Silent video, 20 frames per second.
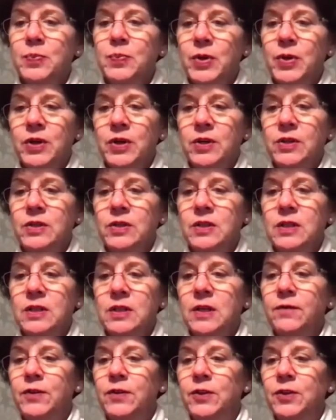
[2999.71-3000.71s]
birds
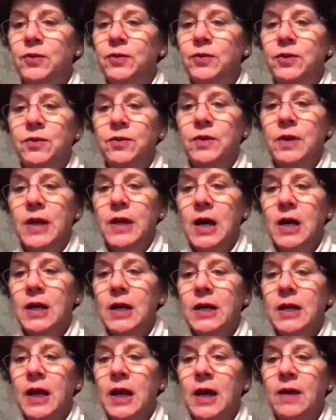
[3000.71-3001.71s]
if you do
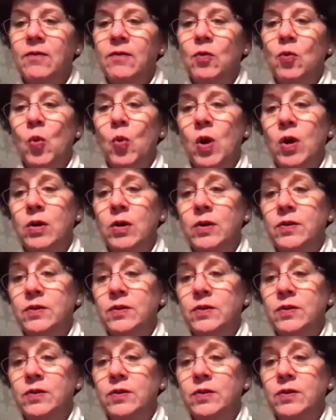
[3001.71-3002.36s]
not have a water